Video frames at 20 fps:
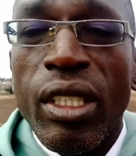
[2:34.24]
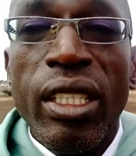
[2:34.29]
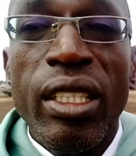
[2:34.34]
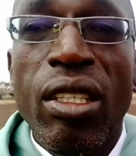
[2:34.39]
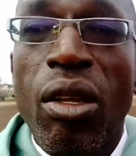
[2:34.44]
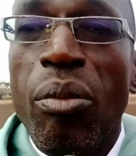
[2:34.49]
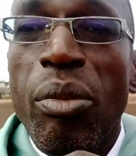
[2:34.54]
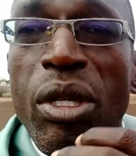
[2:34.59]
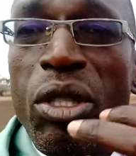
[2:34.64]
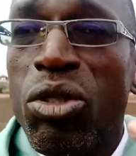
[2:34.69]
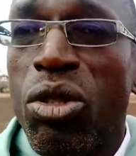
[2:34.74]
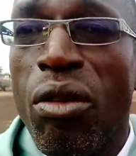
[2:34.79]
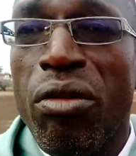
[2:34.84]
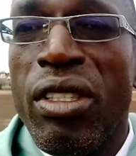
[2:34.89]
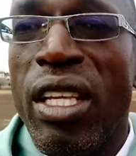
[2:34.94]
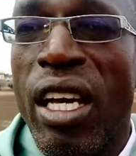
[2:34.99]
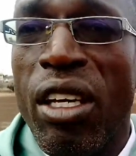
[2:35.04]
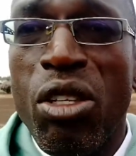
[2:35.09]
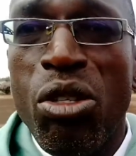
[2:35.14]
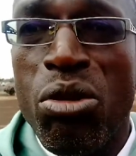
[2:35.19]
in the midst
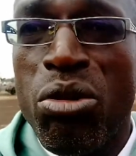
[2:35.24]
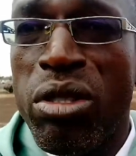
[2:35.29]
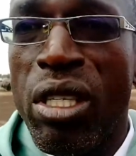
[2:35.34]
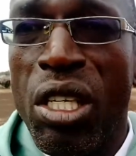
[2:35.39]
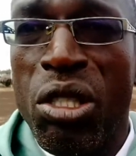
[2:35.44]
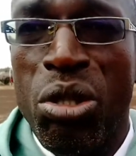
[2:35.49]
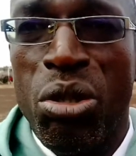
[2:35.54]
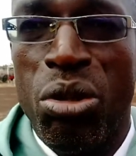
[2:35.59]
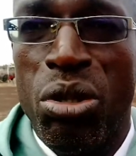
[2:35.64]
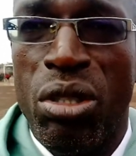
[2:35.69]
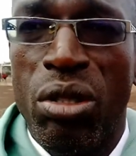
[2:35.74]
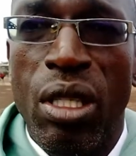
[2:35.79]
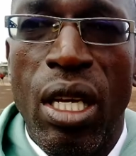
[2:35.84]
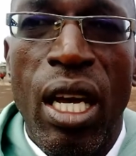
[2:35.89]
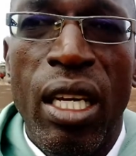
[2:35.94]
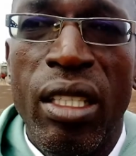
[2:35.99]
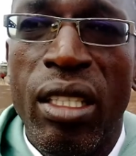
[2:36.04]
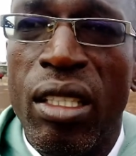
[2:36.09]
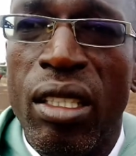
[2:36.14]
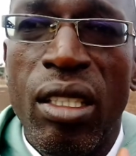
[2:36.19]
of the accusations
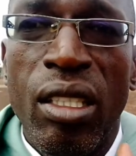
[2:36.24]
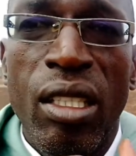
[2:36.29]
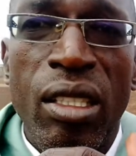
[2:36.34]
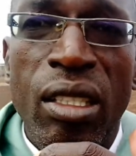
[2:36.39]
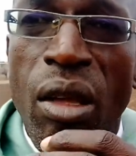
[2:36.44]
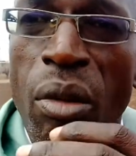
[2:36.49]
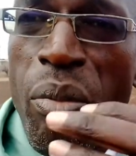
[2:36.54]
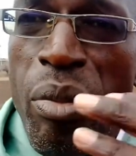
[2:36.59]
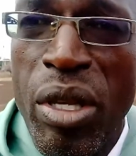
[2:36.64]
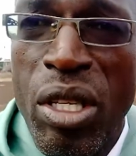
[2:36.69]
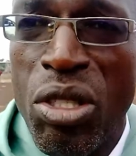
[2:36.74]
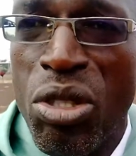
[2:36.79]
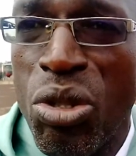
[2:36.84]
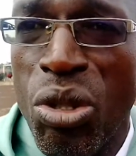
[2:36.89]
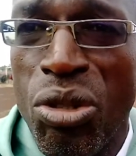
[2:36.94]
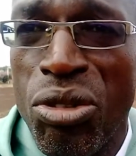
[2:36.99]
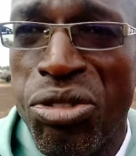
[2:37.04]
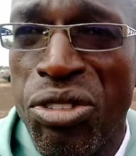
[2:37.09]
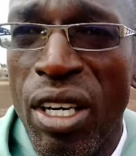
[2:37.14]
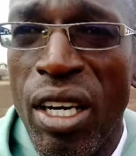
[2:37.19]
and in the midst
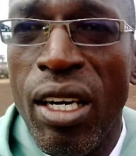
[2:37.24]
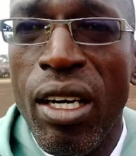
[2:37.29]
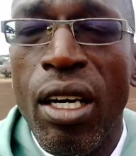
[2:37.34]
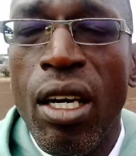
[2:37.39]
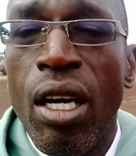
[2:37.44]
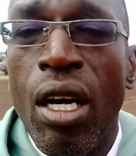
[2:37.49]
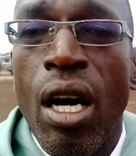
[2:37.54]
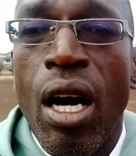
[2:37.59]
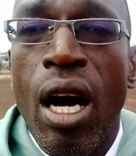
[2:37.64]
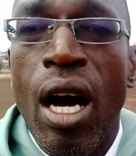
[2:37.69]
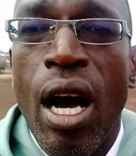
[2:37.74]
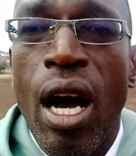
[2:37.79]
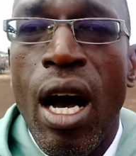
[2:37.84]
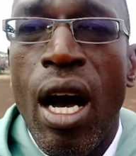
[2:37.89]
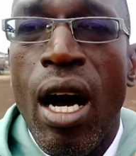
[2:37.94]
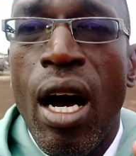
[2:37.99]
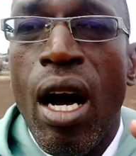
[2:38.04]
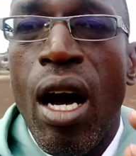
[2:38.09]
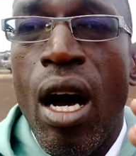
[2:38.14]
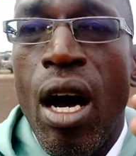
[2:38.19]
of uh,
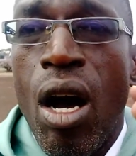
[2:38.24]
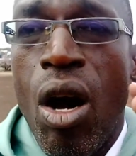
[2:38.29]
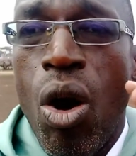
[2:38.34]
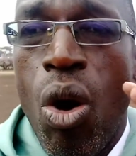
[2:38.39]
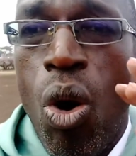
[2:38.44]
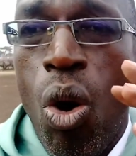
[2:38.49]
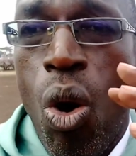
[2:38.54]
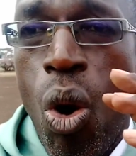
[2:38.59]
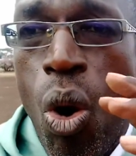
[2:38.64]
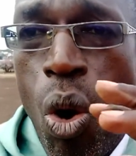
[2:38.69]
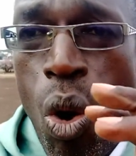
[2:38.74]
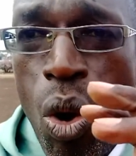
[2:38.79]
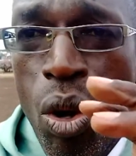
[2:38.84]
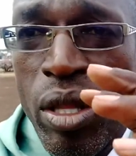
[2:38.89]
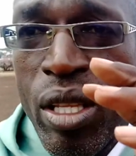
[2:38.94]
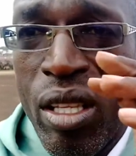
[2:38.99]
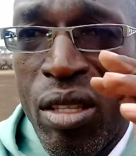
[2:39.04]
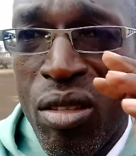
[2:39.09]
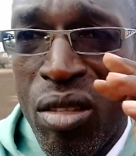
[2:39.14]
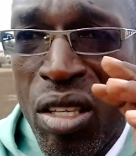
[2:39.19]
uh,
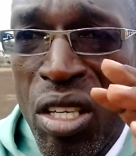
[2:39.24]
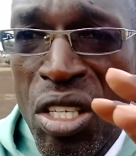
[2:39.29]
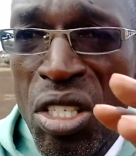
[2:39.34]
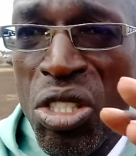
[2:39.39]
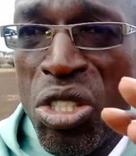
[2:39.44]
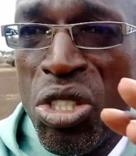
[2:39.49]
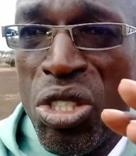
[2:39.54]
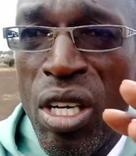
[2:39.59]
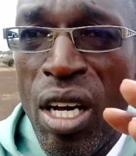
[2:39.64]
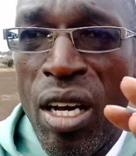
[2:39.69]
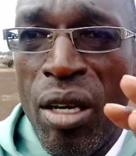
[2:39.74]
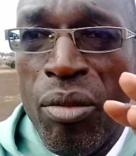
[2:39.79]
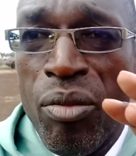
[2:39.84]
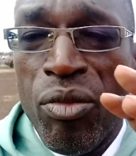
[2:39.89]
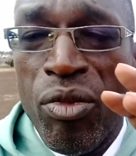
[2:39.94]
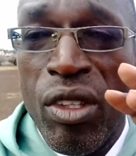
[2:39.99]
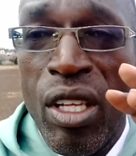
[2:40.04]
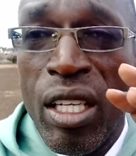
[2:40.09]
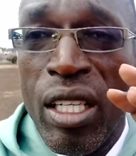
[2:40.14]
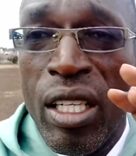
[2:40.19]
all the things uh,
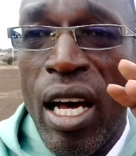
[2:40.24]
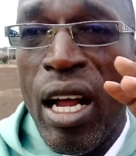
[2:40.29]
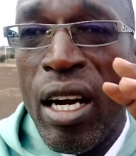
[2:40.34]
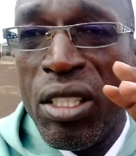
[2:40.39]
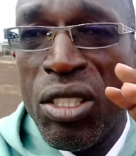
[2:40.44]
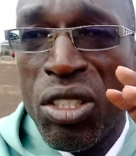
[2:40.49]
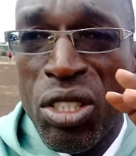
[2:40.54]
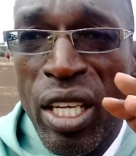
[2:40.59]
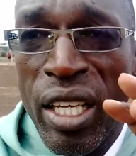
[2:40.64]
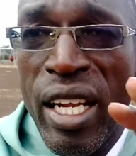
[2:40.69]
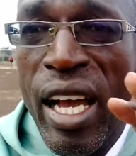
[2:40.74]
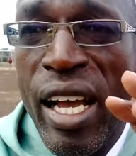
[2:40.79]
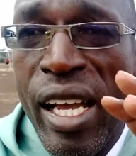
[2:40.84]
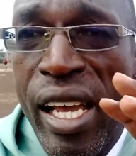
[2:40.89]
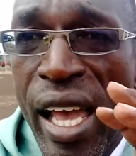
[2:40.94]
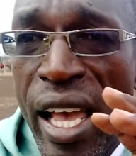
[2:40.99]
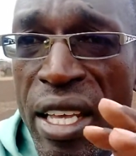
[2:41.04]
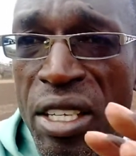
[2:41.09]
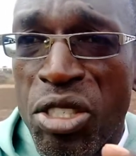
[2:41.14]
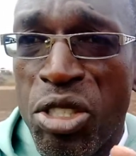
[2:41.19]
that are said
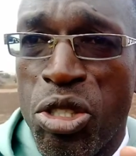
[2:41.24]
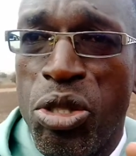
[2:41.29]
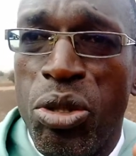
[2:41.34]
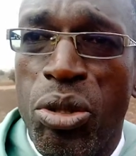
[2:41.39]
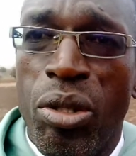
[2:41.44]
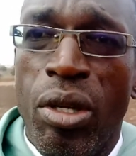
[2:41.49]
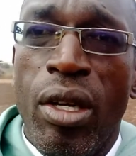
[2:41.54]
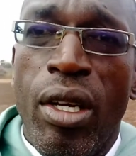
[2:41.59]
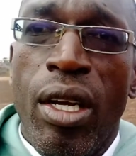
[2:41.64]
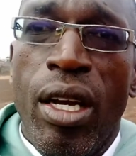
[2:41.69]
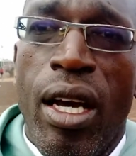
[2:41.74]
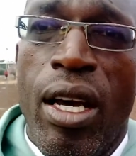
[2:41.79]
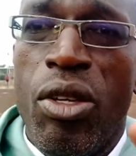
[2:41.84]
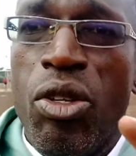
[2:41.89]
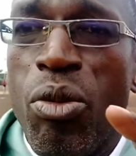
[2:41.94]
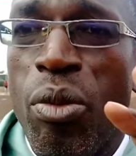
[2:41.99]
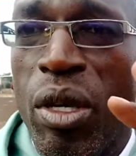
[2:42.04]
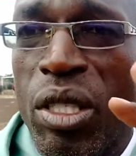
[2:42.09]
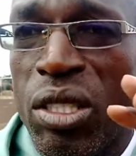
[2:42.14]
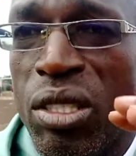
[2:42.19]
against you,
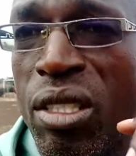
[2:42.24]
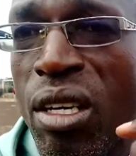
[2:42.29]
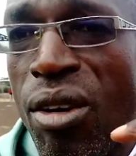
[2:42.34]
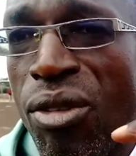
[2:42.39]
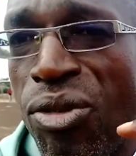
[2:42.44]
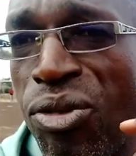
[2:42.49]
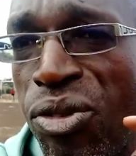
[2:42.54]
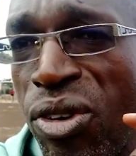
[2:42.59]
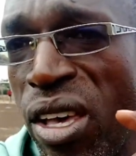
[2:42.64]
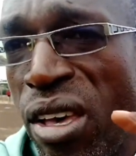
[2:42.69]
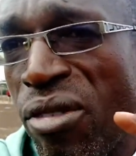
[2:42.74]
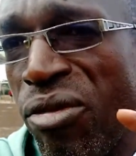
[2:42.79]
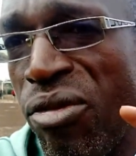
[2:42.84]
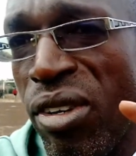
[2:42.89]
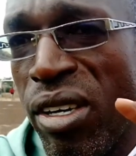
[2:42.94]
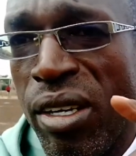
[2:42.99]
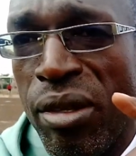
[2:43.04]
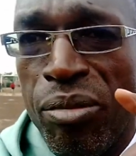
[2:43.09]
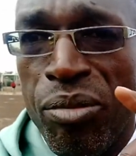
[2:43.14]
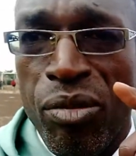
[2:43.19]
you must have
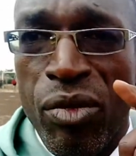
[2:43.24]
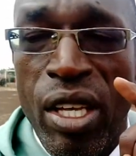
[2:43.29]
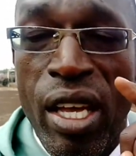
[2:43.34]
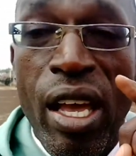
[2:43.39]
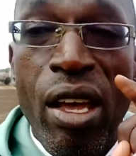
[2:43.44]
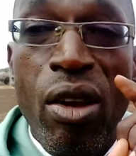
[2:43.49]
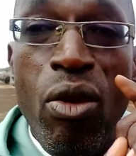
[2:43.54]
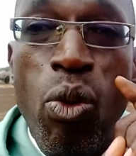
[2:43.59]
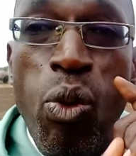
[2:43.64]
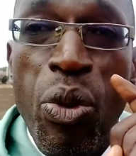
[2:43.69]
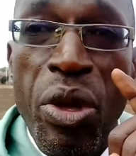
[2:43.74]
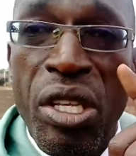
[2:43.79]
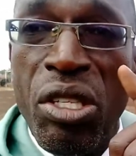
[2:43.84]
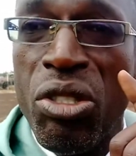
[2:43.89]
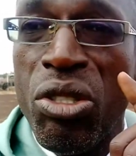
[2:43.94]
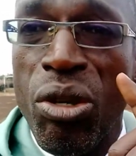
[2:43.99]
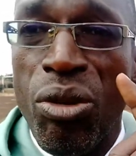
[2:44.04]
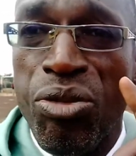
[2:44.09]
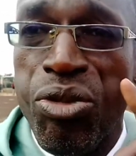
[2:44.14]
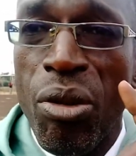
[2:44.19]
favor and
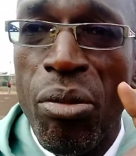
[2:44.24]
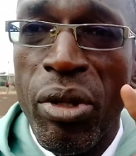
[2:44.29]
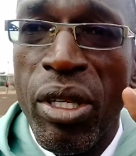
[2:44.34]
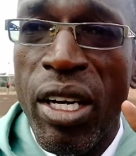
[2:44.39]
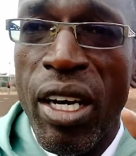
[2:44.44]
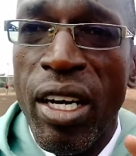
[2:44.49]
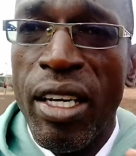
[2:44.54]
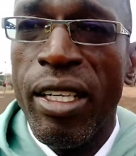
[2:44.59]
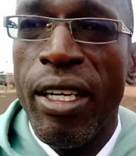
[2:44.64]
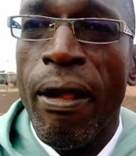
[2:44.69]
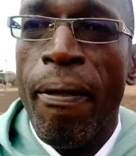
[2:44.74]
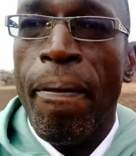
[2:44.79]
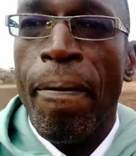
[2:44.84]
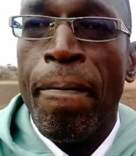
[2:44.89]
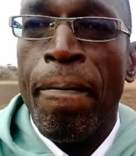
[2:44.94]
wisdom from God.